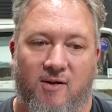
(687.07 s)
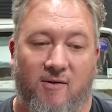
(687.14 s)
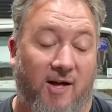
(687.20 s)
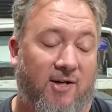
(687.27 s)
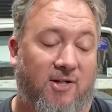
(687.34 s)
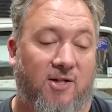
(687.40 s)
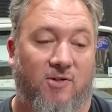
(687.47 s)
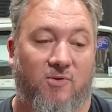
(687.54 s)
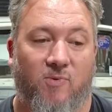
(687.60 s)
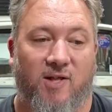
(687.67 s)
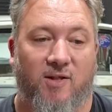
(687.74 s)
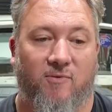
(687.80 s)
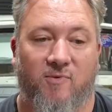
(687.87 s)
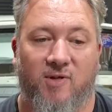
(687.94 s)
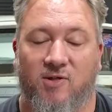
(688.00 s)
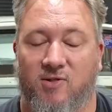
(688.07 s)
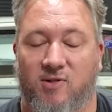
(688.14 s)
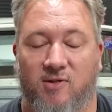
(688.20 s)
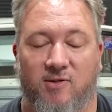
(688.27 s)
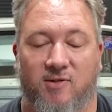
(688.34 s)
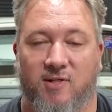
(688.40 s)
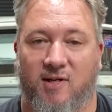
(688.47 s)
Actually, it's one that we used
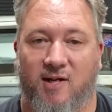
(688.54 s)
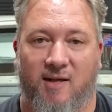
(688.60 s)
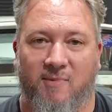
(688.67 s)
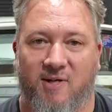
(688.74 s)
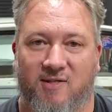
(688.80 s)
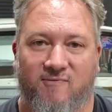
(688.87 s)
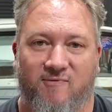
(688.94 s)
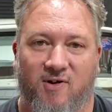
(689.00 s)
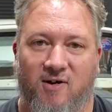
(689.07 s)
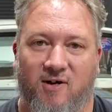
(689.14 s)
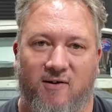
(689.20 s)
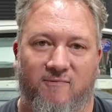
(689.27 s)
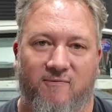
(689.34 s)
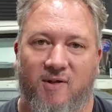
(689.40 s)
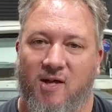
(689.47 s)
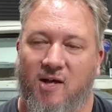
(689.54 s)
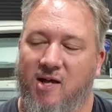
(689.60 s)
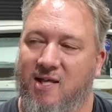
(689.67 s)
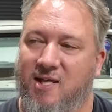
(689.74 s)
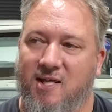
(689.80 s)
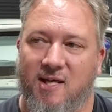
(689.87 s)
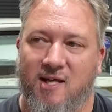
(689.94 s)
to use on the MX-5
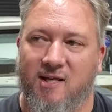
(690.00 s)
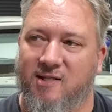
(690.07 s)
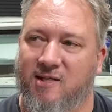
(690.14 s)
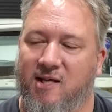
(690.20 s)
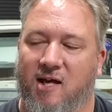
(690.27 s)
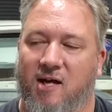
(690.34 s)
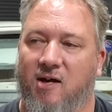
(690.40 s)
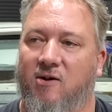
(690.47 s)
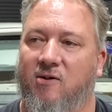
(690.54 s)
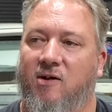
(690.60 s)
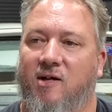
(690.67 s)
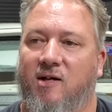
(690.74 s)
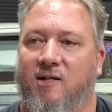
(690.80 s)
years ago.